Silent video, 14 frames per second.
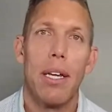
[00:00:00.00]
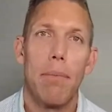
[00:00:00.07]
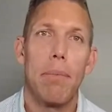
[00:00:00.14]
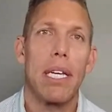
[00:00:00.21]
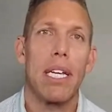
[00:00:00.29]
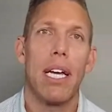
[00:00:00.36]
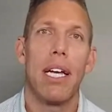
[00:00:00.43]

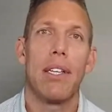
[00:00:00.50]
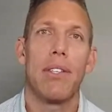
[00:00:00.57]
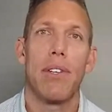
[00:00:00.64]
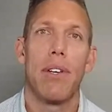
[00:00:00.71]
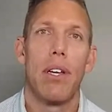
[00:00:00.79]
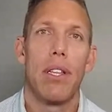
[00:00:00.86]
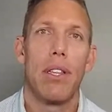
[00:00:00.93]

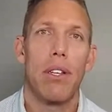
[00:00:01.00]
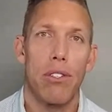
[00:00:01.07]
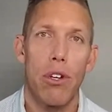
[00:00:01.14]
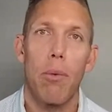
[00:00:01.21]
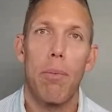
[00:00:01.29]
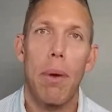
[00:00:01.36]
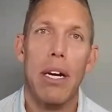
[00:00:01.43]
because there's
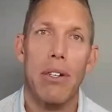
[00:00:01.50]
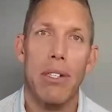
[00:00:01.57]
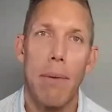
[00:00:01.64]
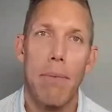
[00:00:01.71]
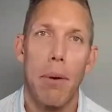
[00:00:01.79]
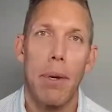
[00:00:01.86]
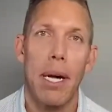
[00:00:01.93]
no better
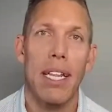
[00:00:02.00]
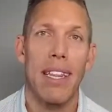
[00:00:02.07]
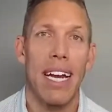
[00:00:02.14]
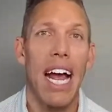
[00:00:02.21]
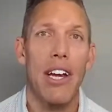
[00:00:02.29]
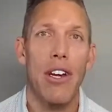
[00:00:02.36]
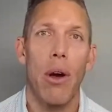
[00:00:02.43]
type of money that
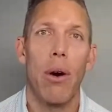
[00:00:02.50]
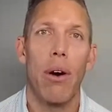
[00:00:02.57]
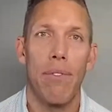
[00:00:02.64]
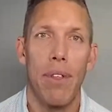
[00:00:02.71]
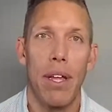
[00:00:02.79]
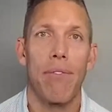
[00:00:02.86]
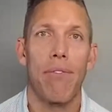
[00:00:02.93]
I know
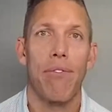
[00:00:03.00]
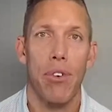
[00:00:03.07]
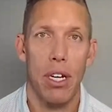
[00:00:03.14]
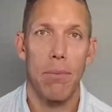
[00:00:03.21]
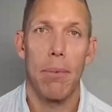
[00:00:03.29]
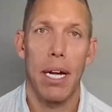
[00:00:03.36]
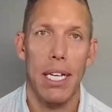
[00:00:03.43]
of than
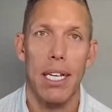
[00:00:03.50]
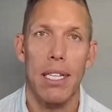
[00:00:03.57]
free money.